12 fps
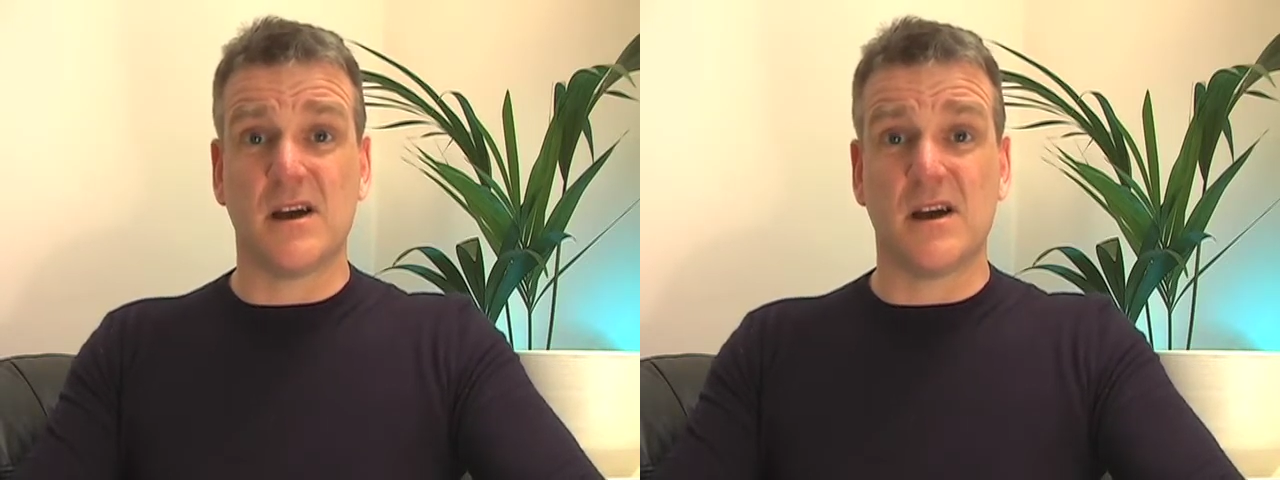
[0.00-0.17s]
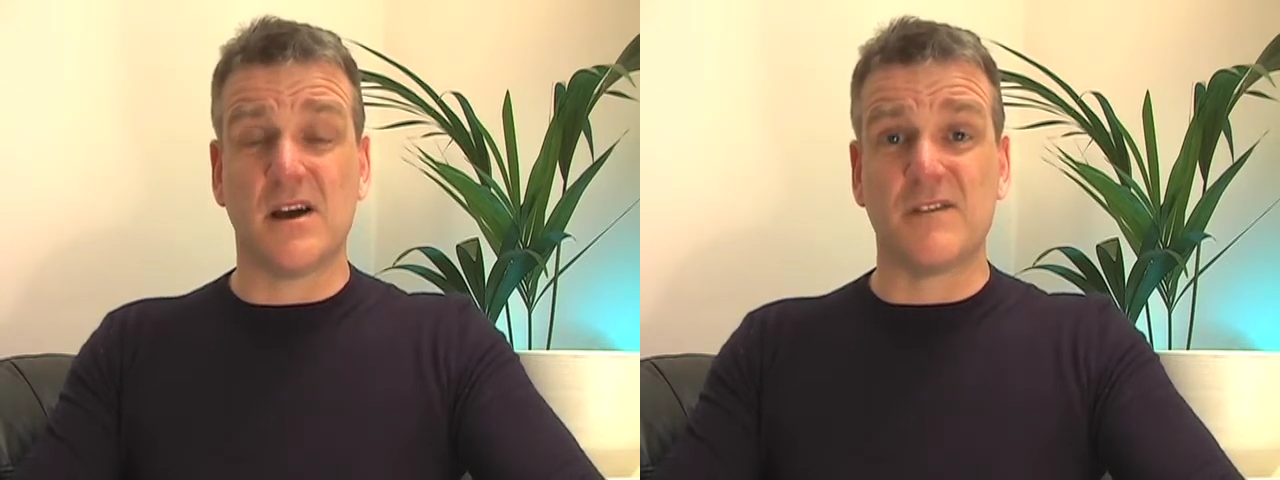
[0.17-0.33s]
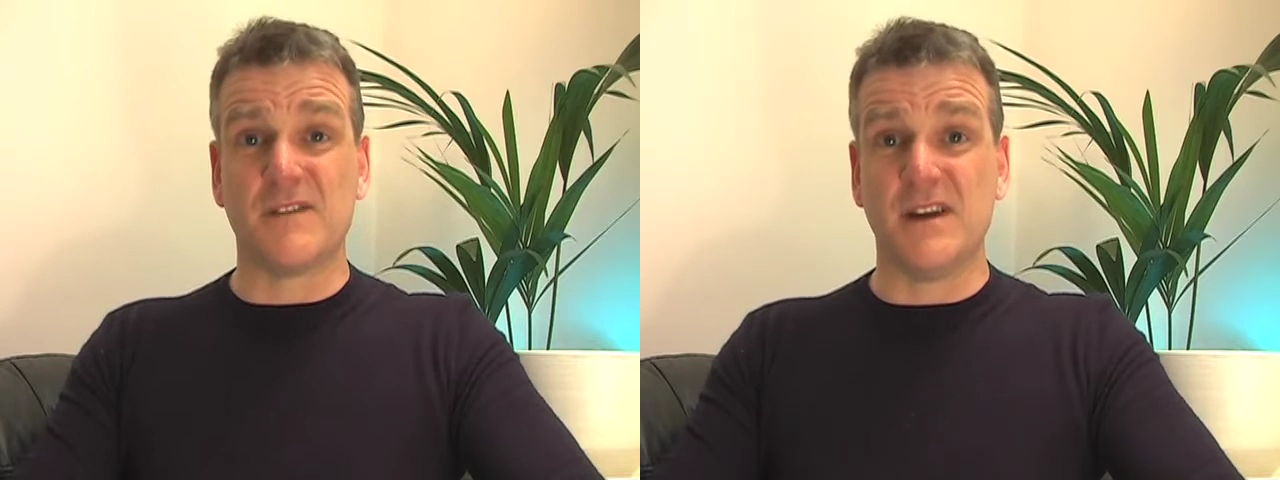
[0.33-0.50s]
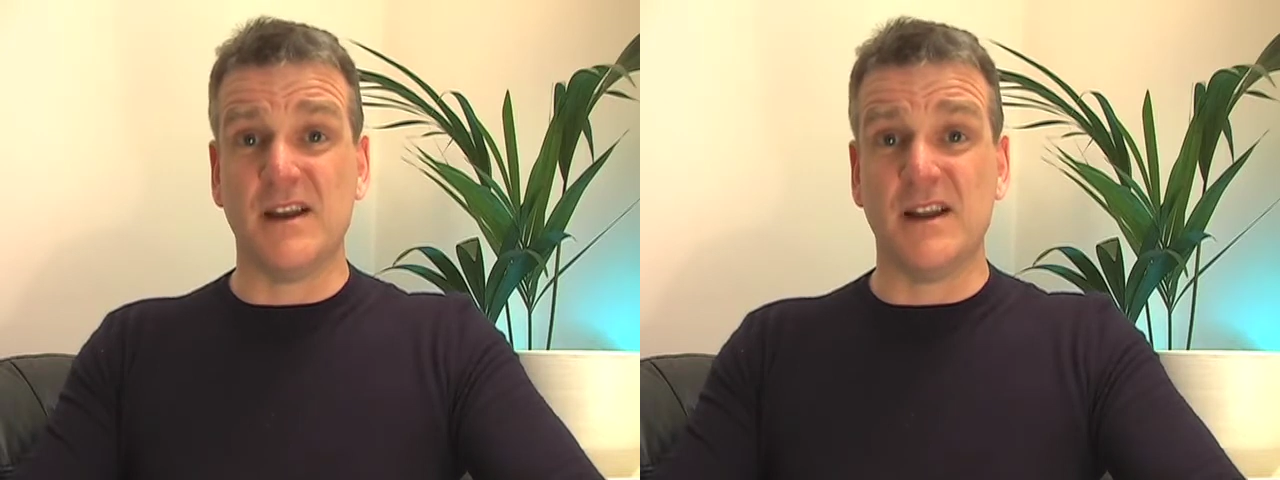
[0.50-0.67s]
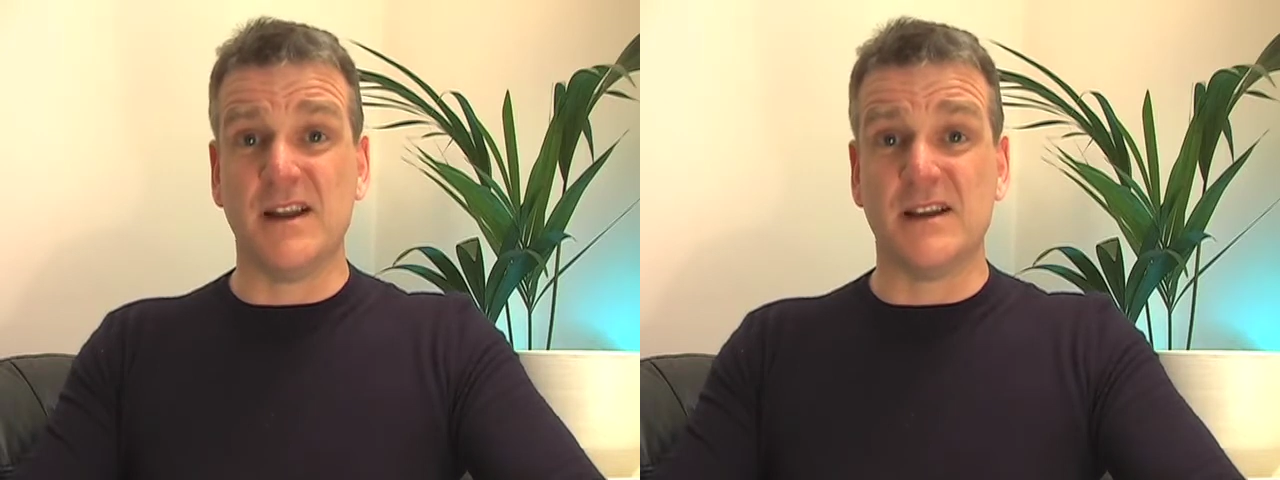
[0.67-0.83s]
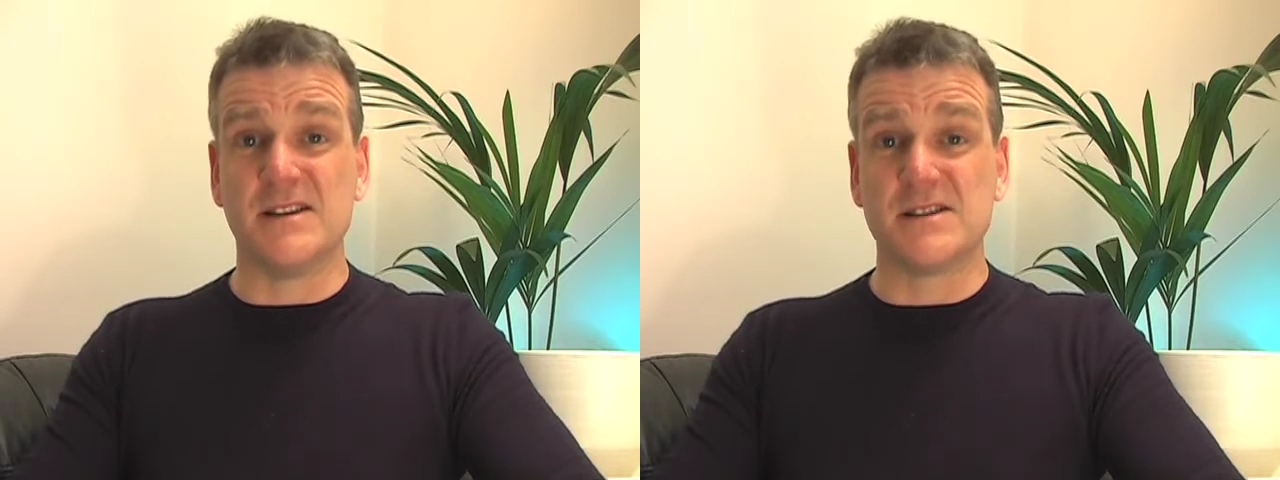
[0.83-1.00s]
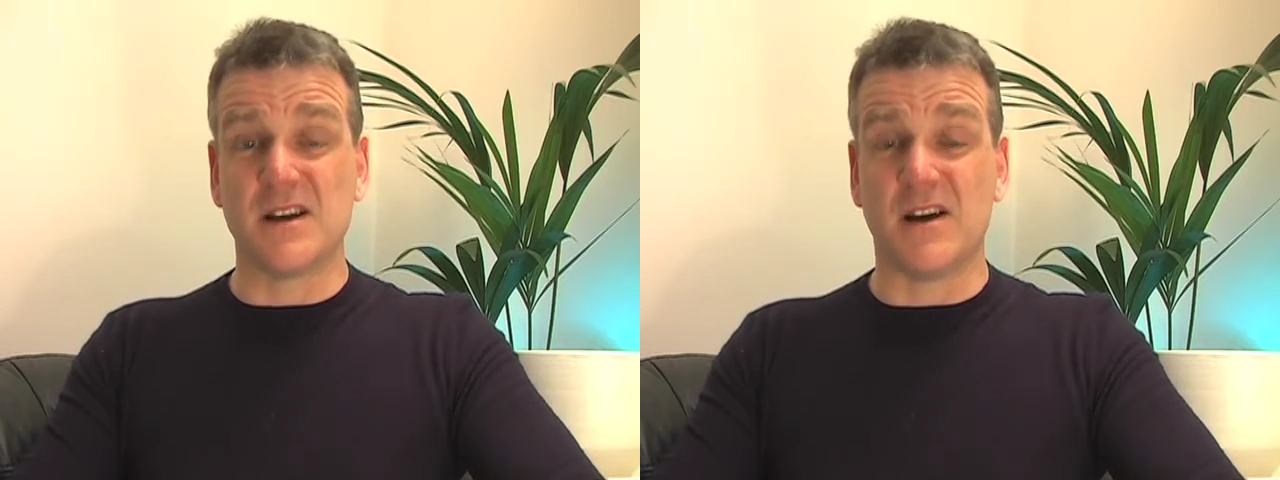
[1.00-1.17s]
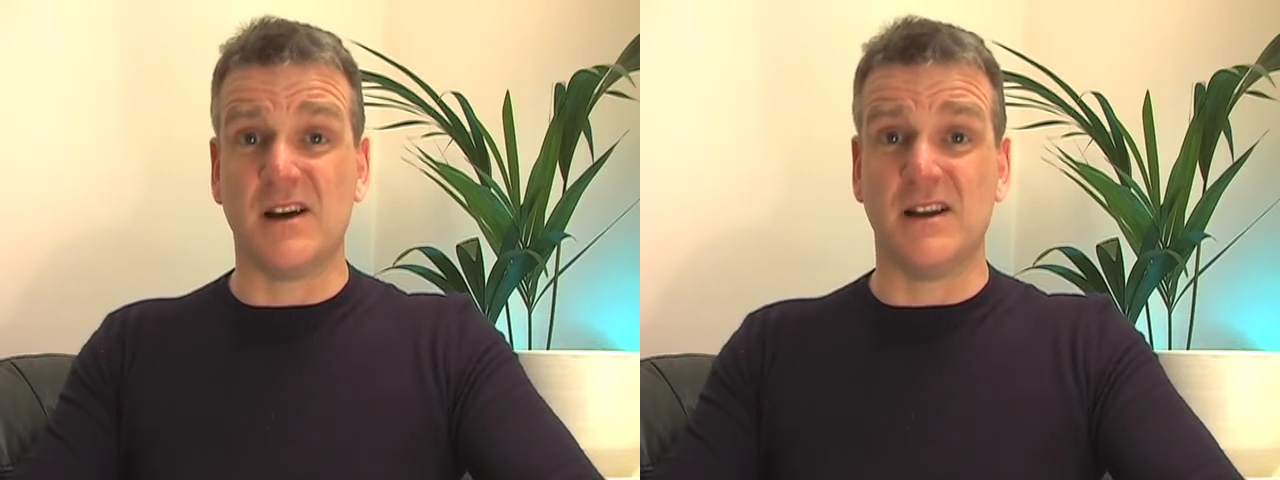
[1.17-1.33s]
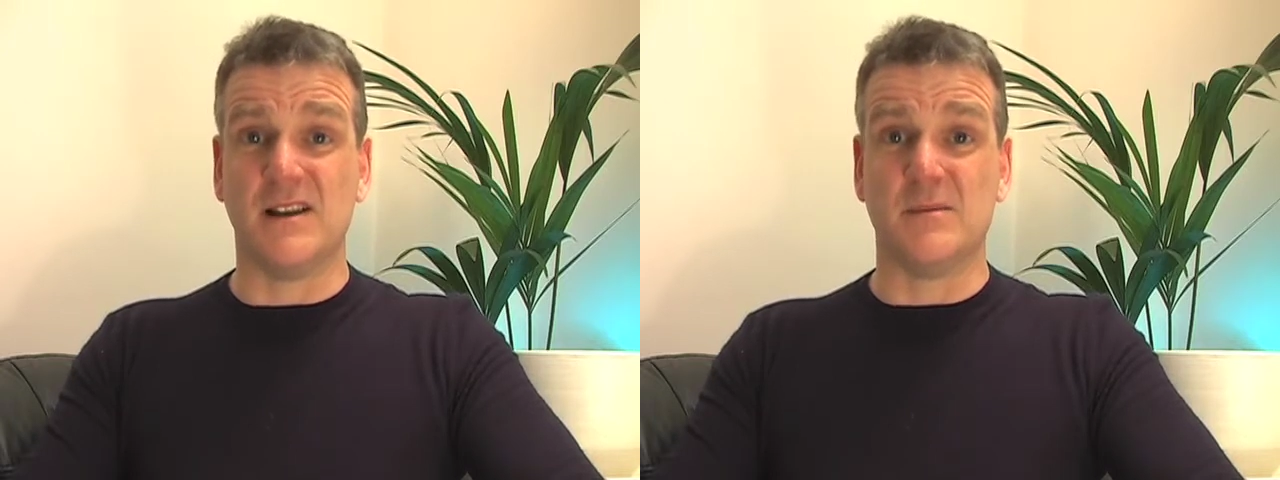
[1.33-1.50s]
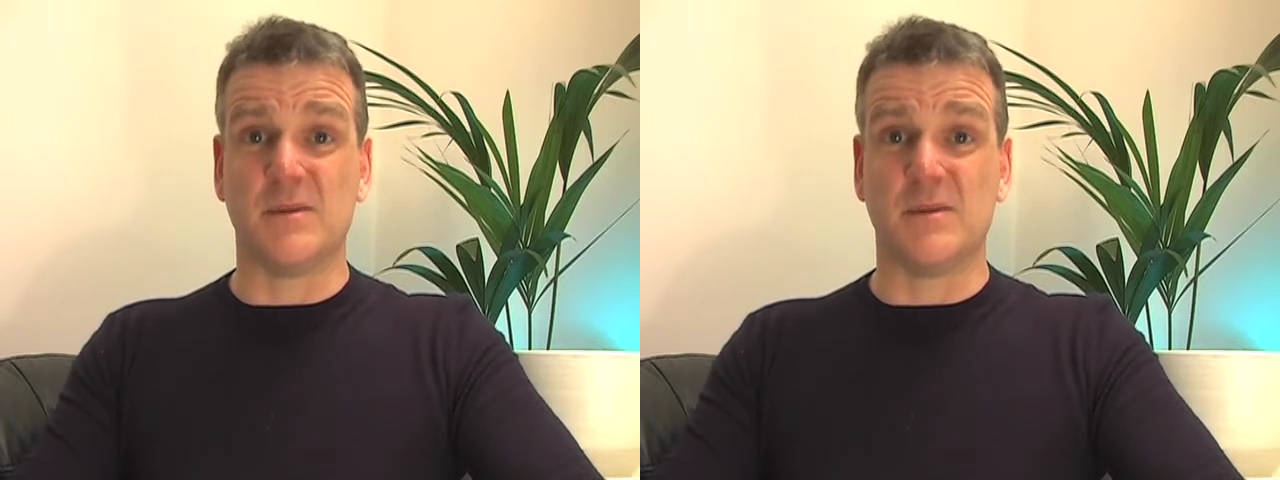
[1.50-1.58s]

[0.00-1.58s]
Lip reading: A feeling entirely